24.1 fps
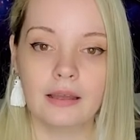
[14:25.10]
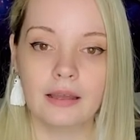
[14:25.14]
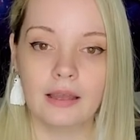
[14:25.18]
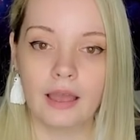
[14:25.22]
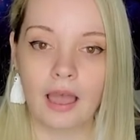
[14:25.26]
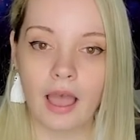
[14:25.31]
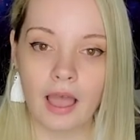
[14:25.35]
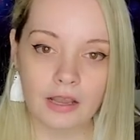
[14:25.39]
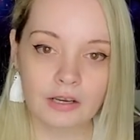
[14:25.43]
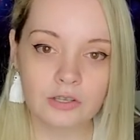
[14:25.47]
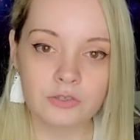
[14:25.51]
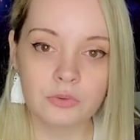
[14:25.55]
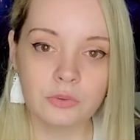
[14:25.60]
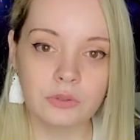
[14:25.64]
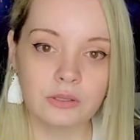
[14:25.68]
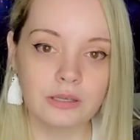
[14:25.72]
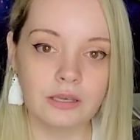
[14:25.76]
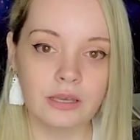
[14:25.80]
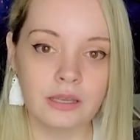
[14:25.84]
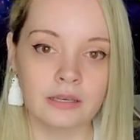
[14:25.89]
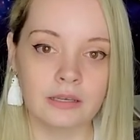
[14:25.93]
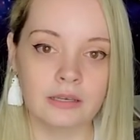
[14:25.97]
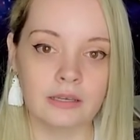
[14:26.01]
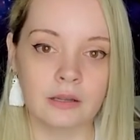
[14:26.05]
actually
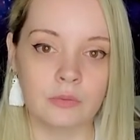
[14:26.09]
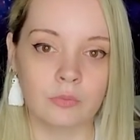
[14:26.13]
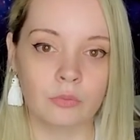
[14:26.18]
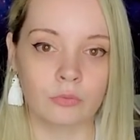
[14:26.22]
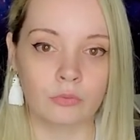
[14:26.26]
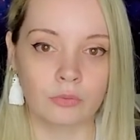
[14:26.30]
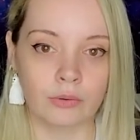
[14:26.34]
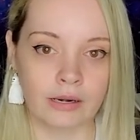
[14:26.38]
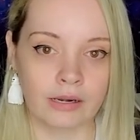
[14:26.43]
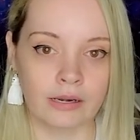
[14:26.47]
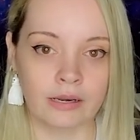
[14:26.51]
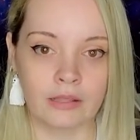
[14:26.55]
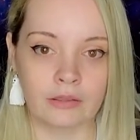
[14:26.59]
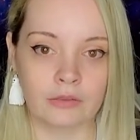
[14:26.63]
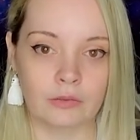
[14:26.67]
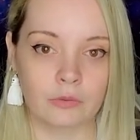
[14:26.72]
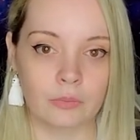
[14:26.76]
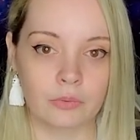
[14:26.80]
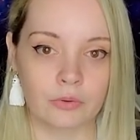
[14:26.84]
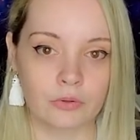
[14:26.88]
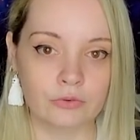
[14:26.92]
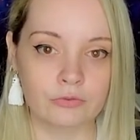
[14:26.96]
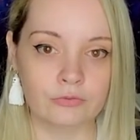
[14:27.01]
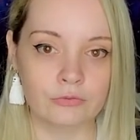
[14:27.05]
ended up rating the
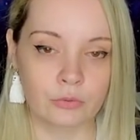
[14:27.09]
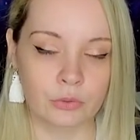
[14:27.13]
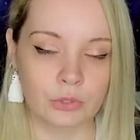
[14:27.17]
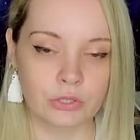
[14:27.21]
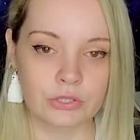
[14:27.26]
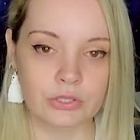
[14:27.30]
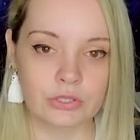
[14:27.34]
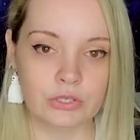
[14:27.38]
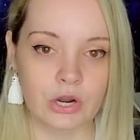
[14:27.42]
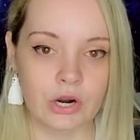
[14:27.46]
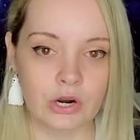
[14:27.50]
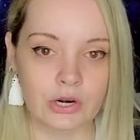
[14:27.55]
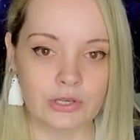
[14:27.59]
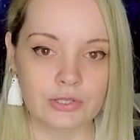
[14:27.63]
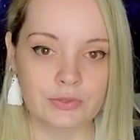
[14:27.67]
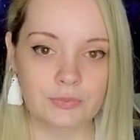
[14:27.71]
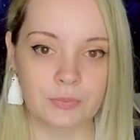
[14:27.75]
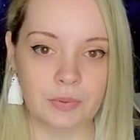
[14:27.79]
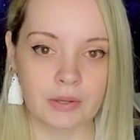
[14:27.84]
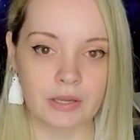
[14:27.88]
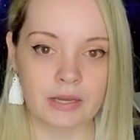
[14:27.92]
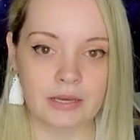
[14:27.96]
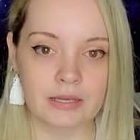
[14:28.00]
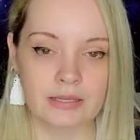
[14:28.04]
book 4 stars
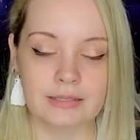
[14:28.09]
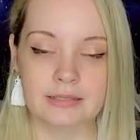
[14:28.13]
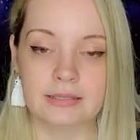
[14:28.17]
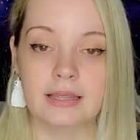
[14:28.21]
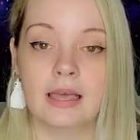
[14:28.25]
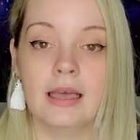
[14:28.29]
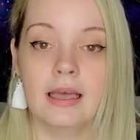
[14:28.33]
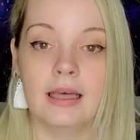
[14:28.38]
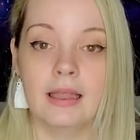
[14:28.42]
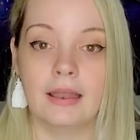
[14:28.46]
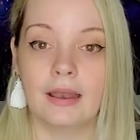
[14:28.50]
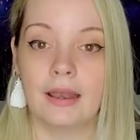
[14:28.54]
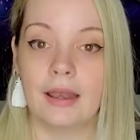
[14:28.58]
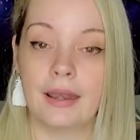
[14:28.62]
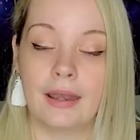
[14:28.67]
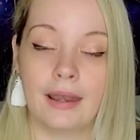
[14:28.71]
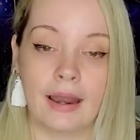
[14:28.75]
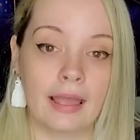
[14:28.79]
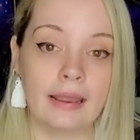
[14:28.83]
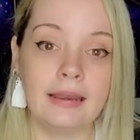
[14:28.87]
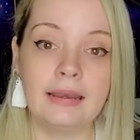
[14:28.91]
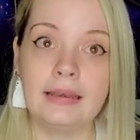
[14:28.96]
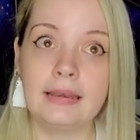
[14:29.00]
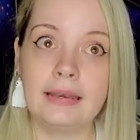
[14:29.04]
because
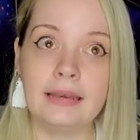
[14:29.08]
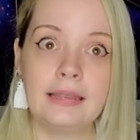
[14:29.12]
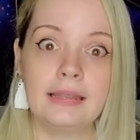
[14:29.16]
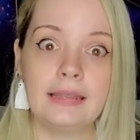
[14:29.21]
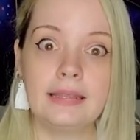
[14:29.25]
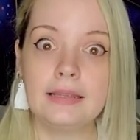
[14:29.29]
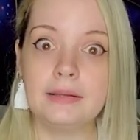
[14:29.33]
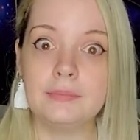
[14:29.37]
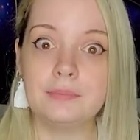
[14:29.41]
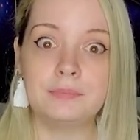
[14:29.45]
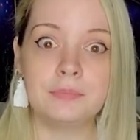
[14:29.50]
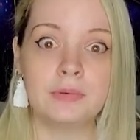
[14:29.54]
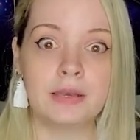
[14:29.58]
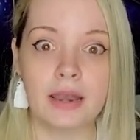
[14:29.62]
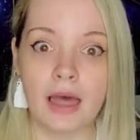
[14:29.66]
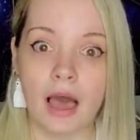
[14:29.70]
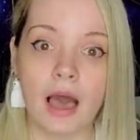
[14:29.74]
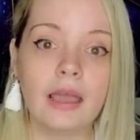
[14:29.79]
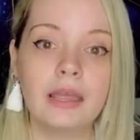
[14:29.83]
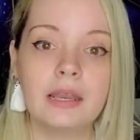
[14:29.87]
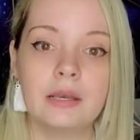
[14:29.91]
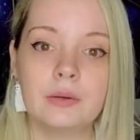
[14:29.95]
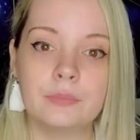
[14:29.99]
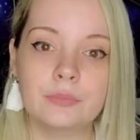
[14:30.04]

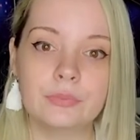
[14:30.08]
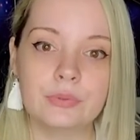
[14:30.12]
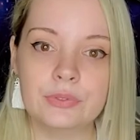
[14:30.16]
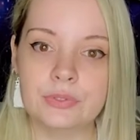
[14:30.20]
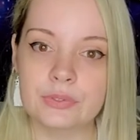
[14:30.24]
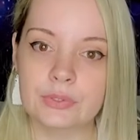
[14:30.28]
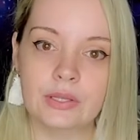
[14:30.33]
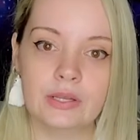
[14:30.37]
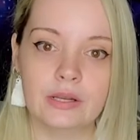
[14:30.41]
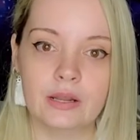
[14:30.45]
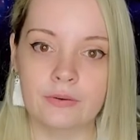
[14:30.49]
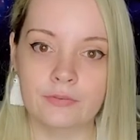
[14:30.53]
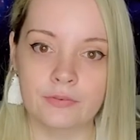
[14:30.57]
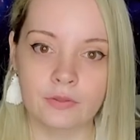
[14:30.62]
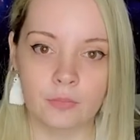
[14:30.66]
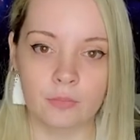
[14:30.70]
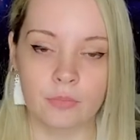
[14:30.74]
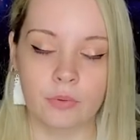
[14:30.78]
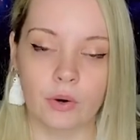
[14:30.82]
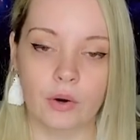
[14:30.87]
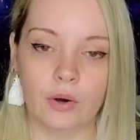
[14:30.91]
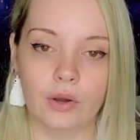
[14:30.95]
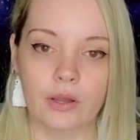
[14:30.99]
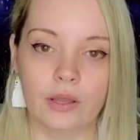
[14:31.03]
99% of the
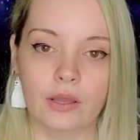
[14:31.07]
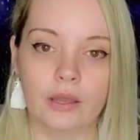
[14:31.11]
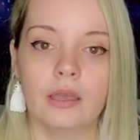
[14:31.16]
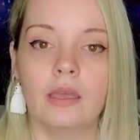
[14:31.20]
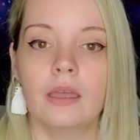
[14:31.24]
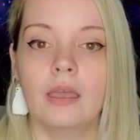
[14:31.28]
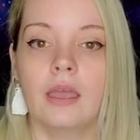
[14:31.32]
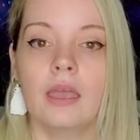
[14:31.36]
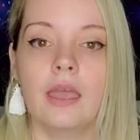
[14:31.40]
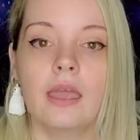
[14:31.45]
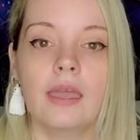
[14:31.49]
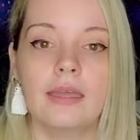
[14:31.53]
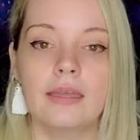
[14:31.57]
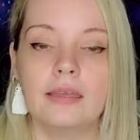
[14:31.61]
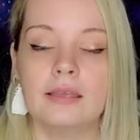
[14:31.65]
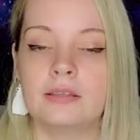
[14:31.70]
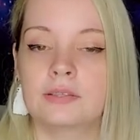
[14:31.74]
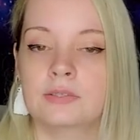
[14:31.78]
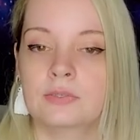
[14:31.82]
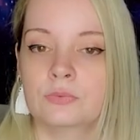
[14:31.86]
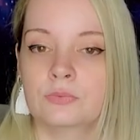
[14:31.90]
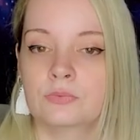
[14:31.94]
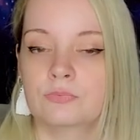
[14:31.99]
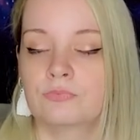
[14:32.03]
book
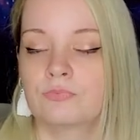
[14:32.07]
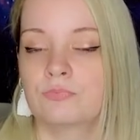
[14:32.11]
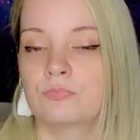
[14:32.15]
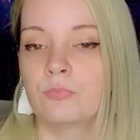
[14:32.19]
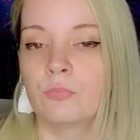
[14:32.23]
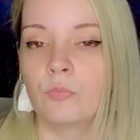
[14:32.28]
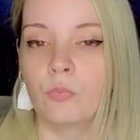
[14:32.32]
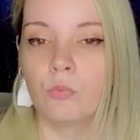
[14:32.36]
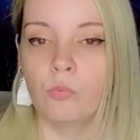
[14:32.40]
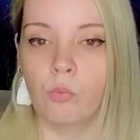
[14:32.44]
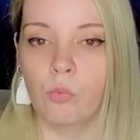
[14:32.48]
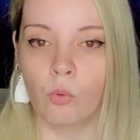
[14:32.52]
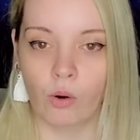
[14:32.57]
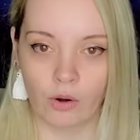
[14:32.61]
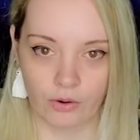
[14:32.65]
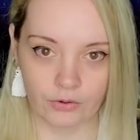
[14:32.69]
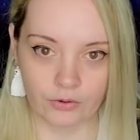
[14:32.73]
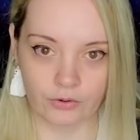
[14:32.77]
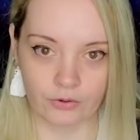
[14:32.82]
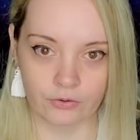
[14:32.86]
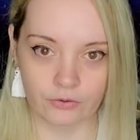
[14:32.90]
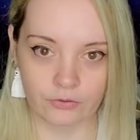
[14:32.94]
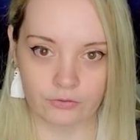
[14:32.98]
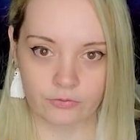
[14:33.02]
is
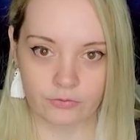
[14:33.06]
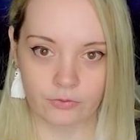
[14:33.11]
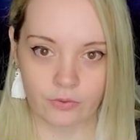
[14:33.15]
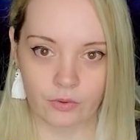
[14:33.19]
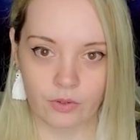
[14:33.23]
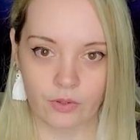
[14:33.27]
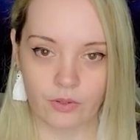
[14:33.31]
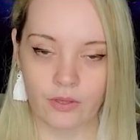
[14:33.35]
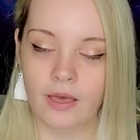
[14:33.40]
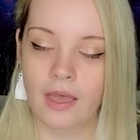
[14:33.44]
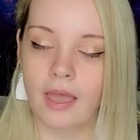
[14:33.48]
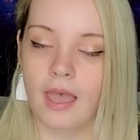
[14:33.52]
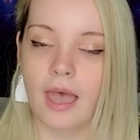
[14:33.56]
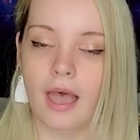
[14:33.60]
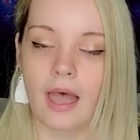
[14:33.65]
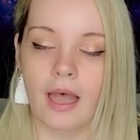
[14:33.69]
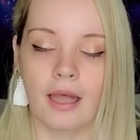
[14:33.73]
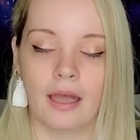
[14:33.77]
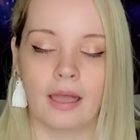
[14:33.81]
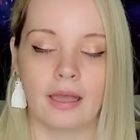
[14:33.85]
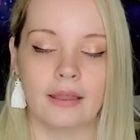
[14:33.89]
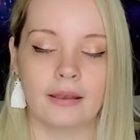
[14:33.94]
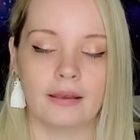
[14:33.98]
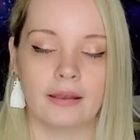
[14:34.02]
wonderful,
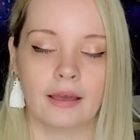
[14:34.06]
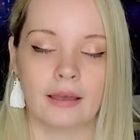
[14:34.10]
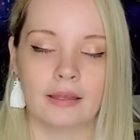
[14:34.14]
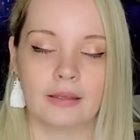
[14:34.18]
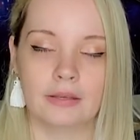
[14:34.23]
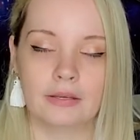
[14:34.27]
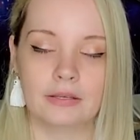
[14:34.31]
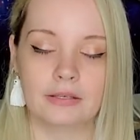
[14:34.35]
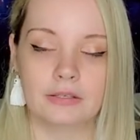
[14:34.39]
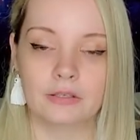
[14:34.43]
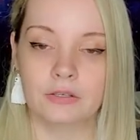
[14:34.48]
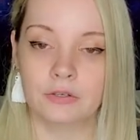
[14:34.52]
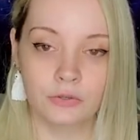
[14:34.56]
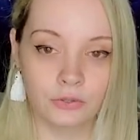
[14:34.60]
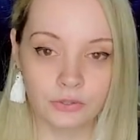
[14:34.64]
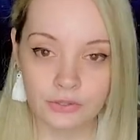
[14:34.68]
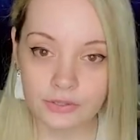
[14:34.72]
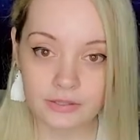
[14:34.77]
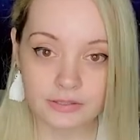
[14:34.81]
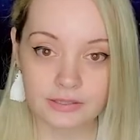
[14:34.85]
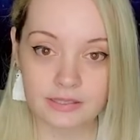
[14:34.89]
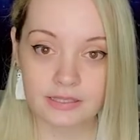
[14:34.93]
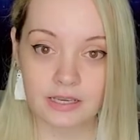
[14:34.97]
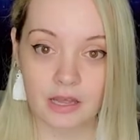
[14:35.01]
and I
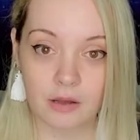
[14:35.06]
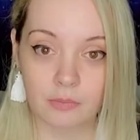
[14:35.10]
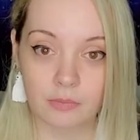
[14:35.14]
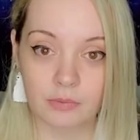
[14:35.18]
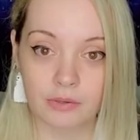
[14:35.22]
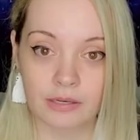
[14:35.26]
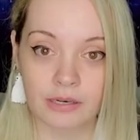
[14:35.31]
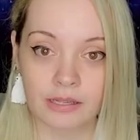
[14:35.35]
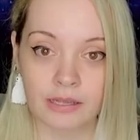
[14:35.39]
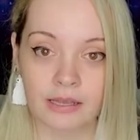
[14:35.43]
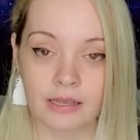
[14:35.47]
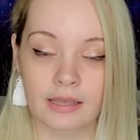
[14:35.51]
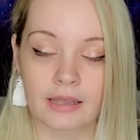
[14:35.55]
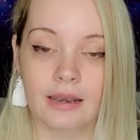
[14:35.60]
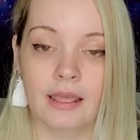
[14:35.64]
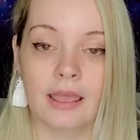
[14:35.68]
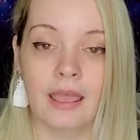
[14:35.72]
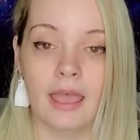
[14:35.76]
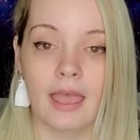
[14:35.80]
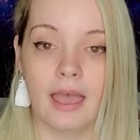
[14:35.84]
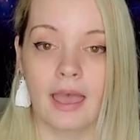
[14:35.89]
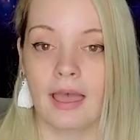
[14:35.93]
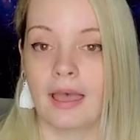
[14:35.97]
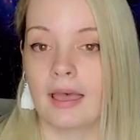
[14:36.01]
couldn't stop reading it,
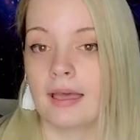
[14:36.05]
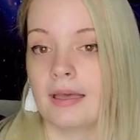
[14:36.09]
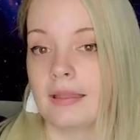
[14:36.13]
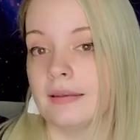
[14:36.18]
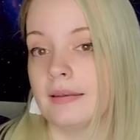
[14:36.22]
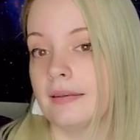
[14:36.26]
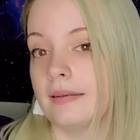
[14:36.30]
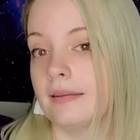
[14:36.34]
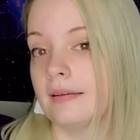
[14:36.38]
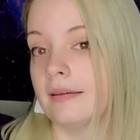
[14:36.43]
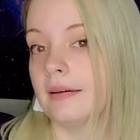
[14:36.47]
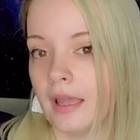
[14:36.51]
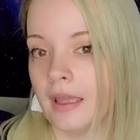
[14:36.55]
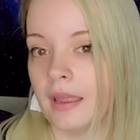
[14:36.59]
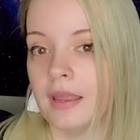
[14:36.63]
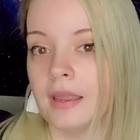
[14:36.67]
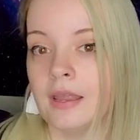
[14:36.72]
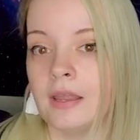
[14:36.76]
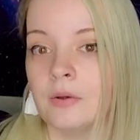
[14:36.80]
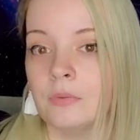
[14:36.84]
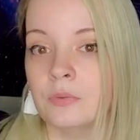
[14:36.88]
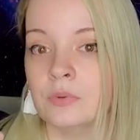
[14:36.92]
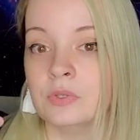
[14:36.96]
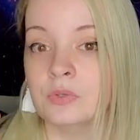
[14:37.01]
and
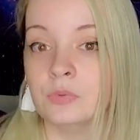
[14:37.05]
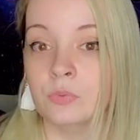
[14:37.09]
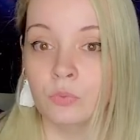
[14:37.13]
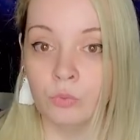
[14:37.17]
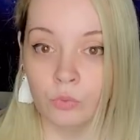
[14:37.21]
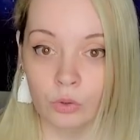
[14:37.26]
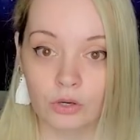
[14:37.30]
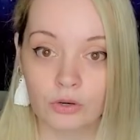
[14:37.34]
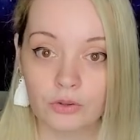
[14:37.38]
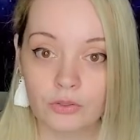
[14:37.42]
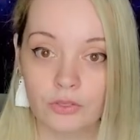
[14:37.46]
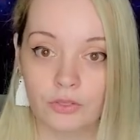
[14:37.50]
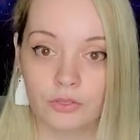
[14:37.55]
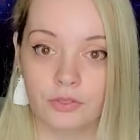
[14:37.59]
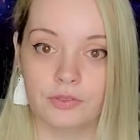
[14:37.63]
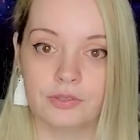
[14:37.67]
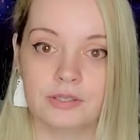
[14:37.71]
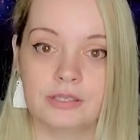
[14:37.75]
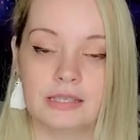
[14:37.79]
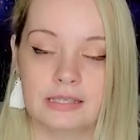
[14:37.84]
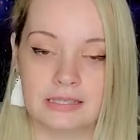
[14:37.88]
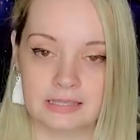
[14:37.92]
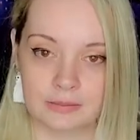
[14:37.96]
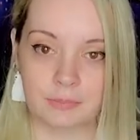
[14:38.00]
it was worth
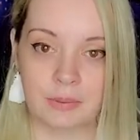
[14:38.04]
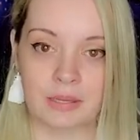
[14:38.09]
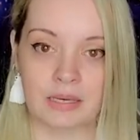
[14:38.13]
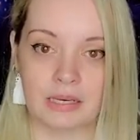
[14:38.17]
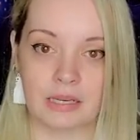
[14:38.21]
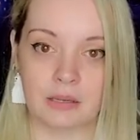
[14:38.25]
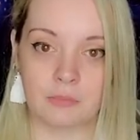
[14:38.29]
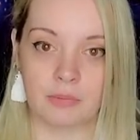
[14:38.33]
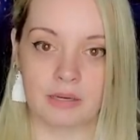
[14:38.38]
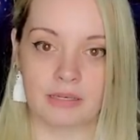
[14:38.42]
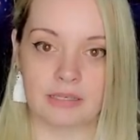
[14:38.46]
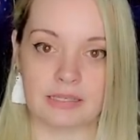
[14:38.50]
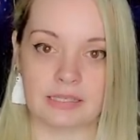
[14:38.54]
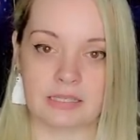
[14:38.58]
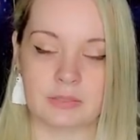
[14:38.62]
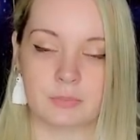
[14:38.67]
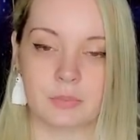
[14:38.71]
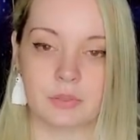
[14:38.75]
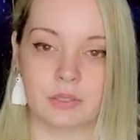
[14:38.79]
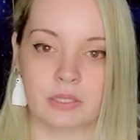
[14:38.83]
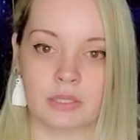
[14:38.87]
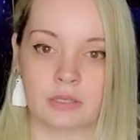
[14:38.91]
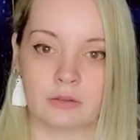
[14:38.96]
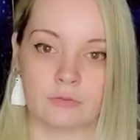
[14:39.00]
suspending my
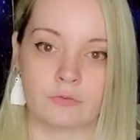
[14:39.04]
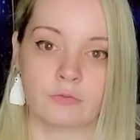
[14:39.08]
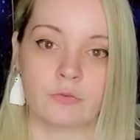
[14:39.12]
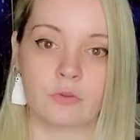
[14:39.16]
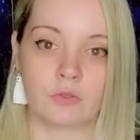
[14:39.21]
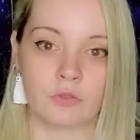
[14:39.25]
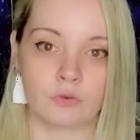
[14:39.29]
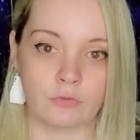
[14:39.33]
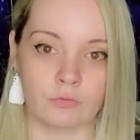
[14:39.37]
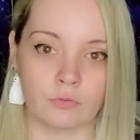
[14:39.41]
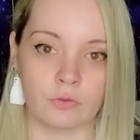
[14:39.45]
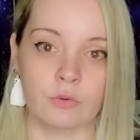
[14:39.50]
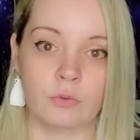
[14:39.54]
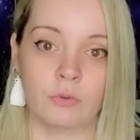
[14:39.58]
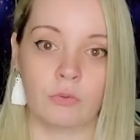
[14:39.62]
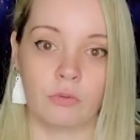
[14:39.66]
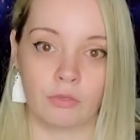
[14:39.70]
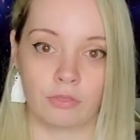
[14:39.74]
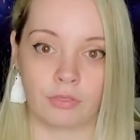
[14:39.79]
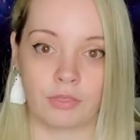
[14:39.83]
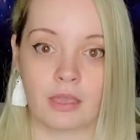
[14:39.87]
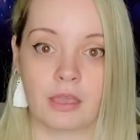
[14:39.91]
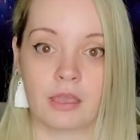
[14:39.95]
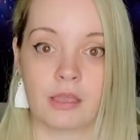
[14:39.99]
disbelief for the
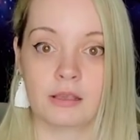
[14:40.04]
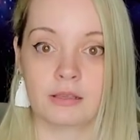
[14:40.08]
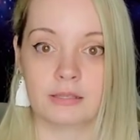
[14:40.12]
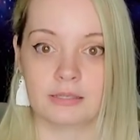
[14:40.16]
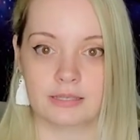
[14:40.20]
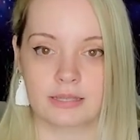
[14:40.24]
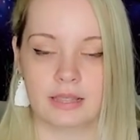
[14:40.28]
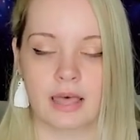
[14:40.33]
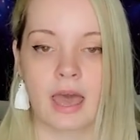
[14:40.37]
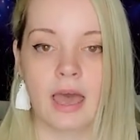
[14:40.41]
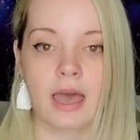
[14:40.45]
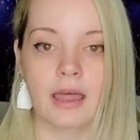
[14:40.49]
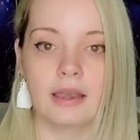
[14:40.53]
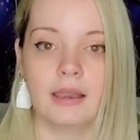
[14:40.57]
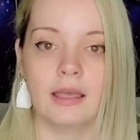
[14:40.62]
few things that